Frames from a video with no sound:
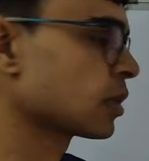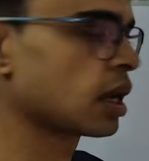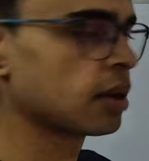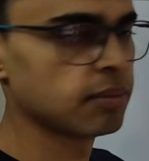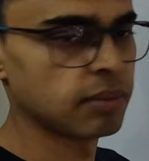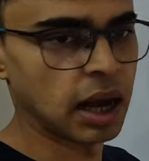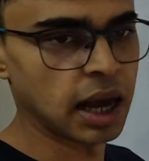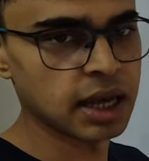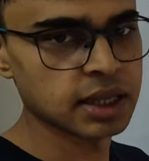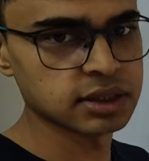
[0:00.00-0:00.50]

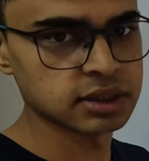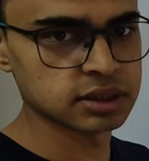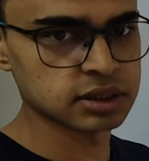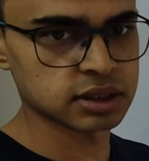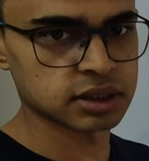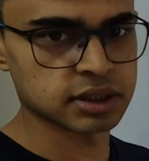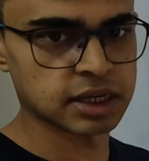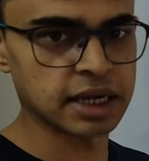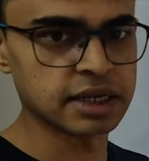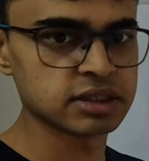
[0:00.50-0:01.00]
maths
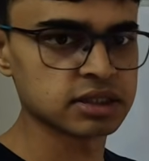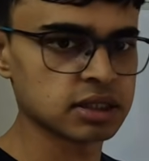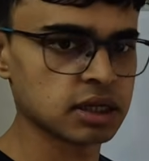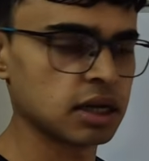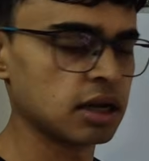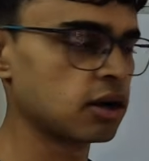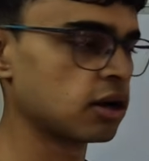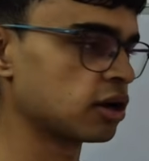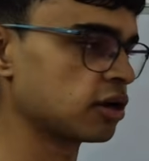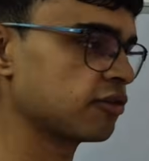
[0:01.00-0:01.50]
takes
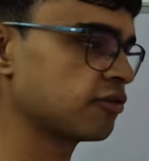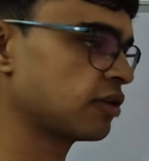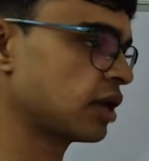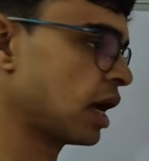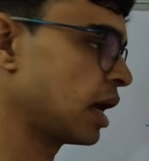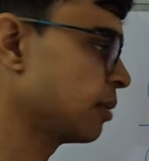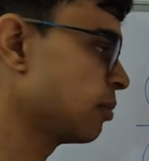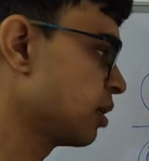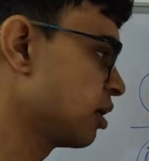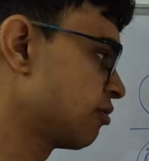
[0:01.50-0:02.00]
a lot of
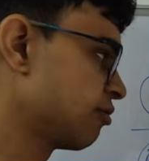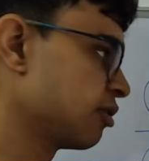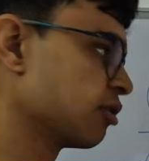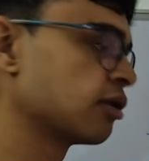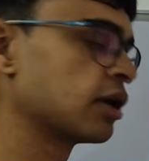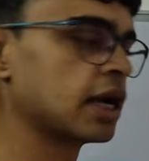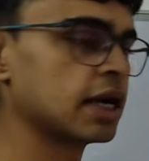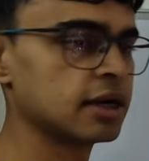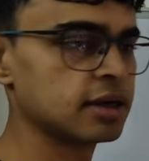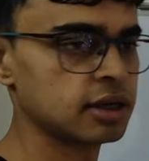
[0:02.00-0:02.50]
time, if you
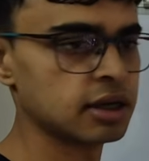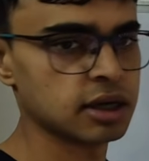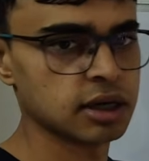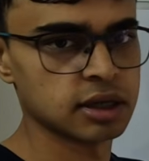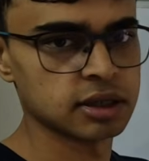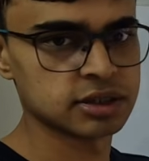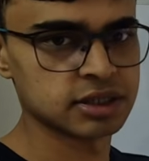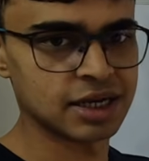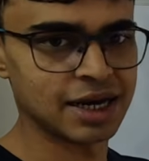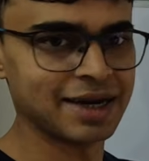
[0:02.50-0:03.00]
get
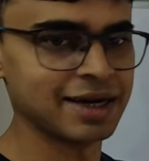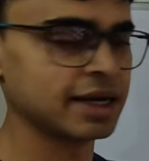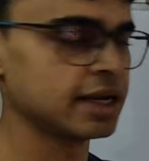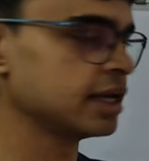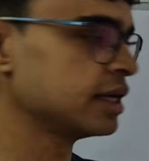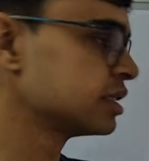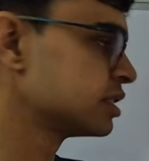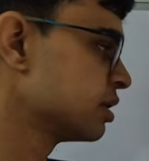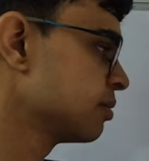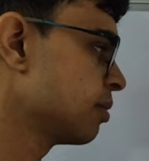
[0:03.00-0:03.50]
a
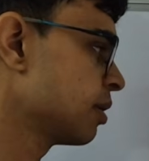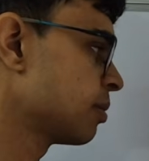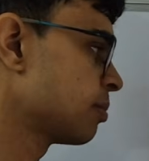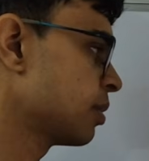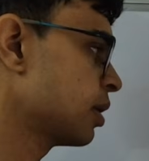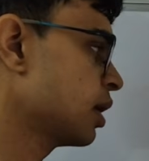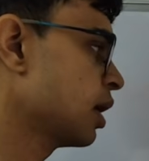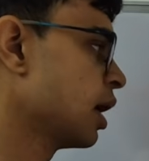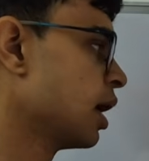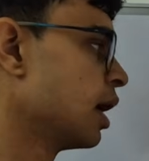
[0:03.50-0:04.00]
slightly easy
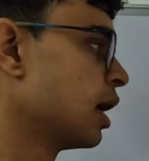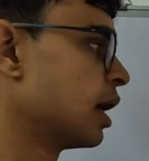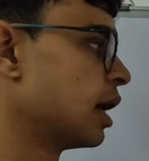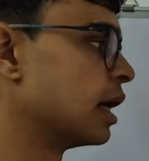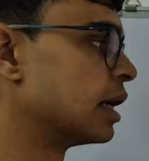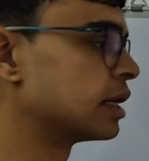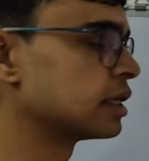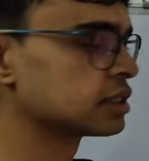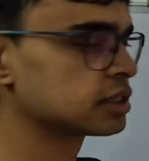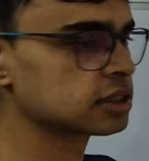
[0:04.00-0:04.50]
paper,
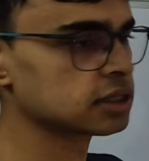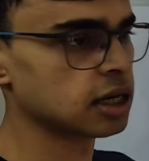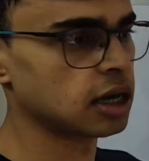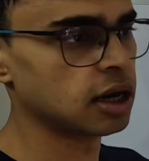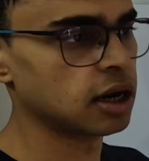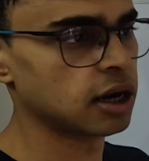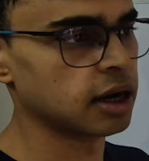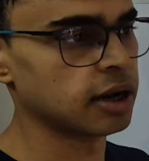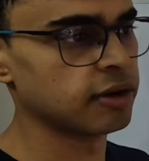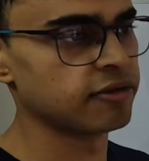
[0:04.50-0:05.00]
it is
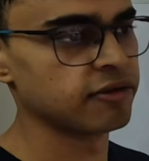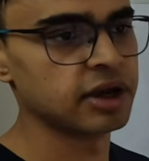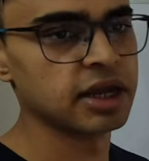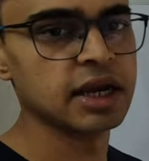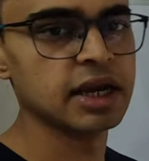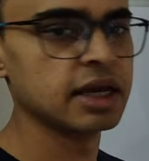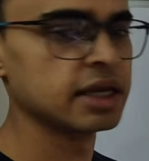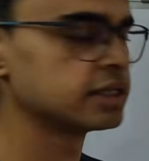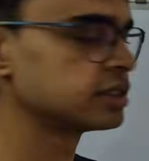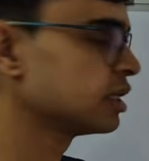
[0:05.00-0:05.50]

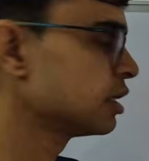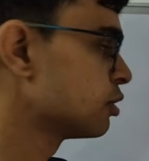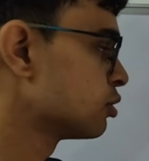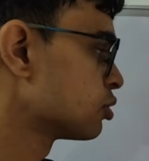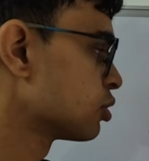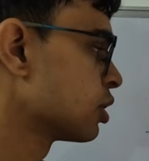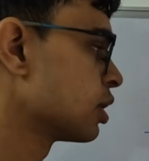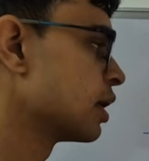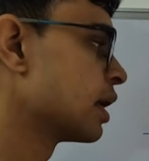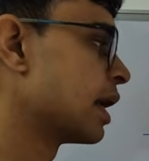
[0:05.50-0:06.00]
very easy
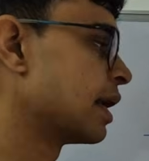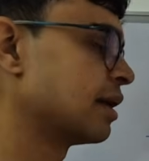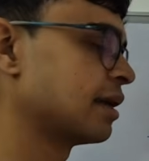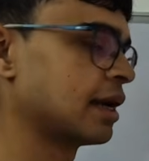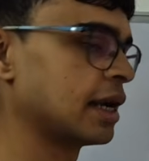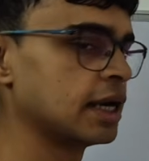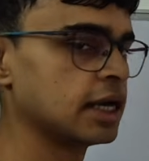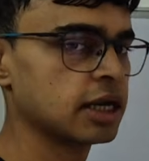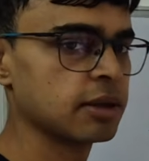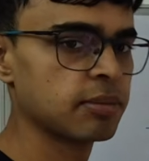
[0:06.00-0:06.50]
to get
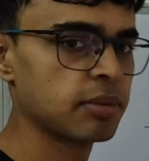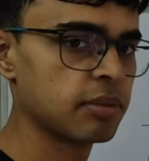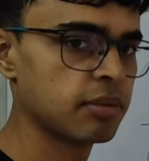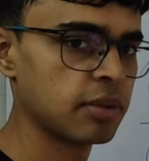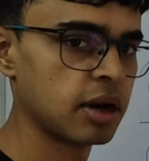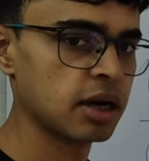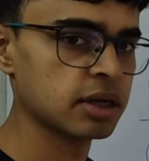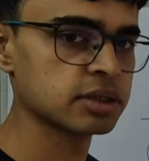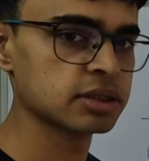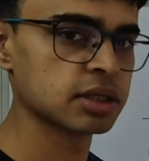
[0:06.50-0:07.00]
90
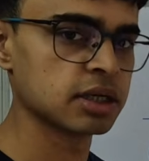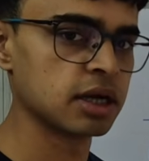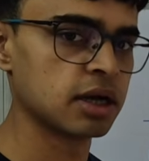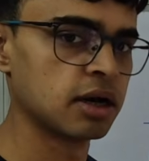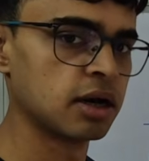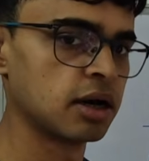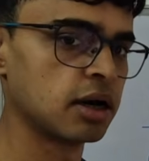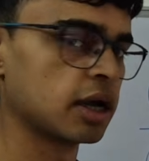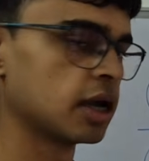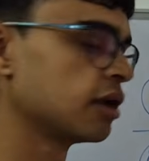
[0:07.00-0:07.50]
marks
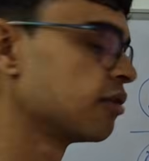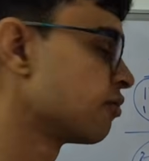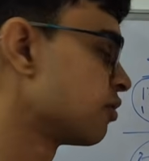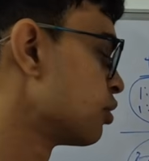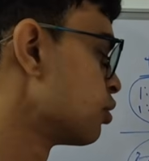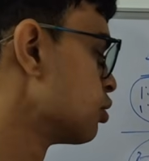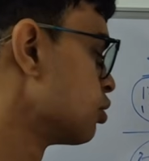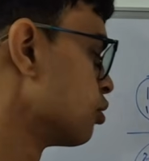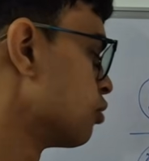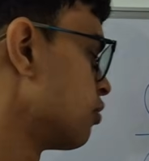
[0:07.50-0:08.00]
if
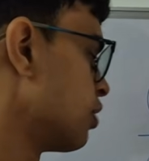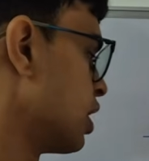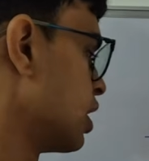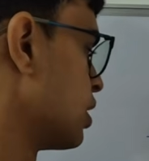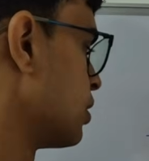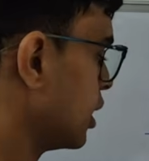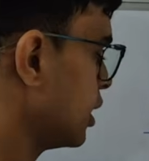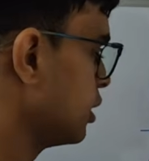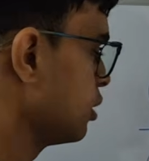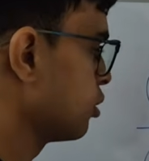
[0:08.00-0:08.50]
you do well.
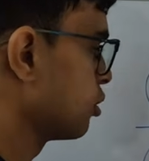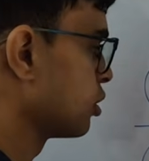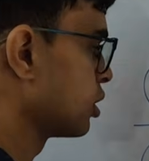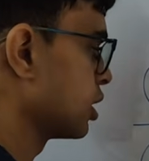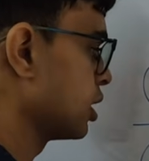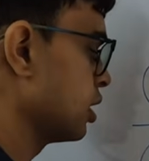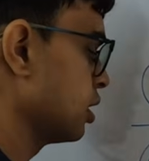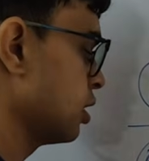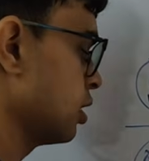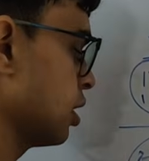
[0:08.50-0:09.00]
In
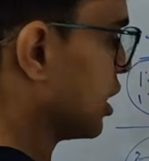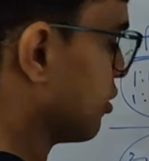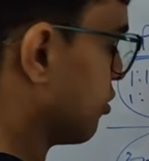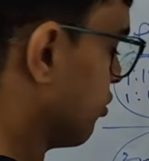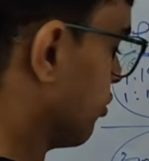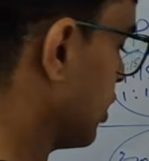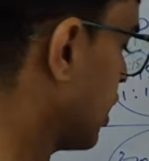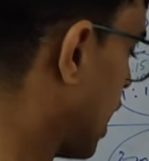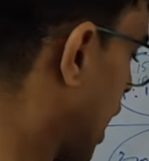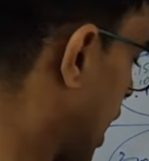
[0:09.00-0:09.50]
total, if
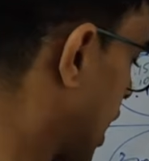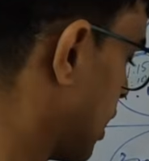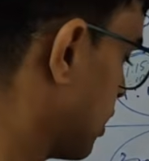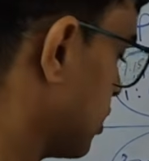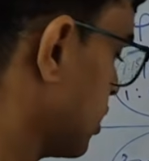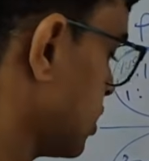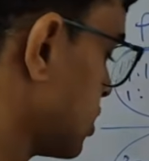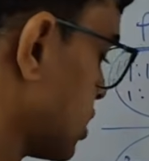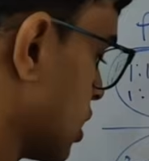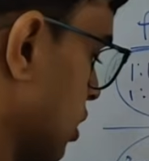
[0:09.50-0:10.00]
we
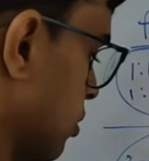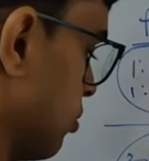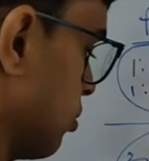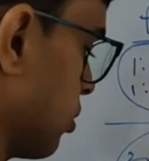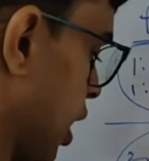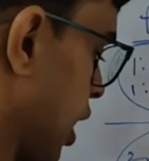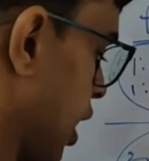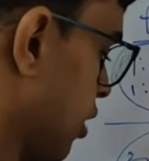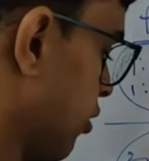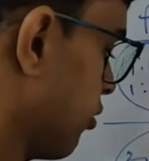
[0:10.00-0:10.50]
add this up,
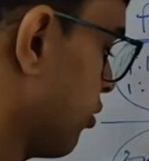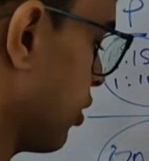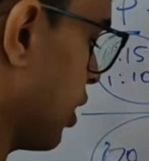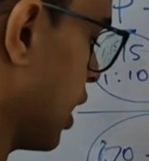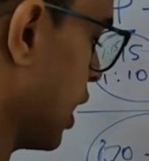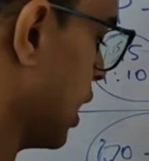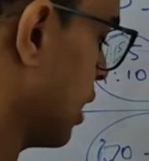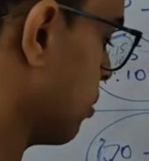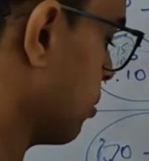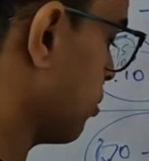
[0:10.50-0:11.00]
I
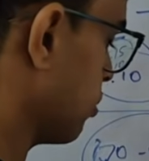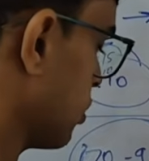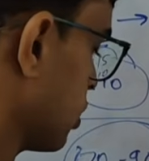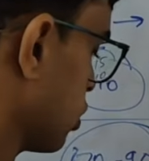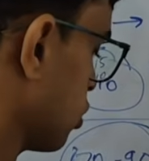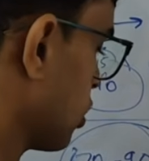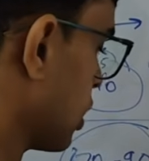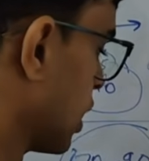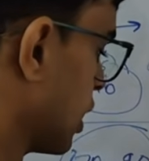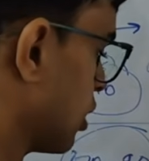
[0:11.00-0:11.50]
aim
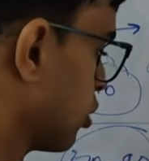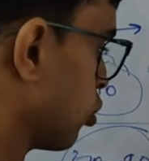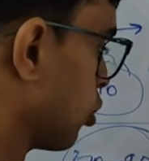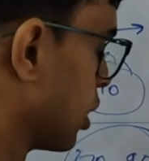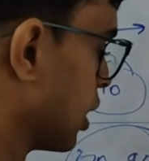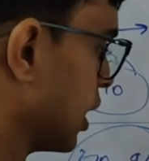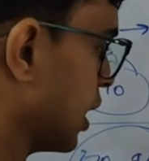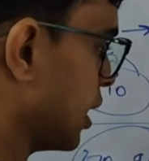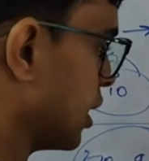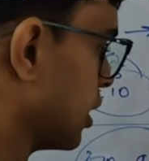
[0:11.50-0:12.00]
to get
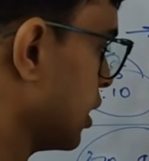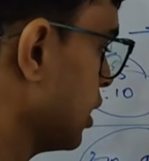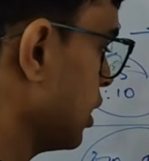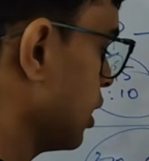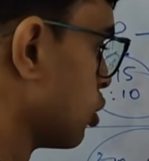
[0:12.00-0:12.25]
180 to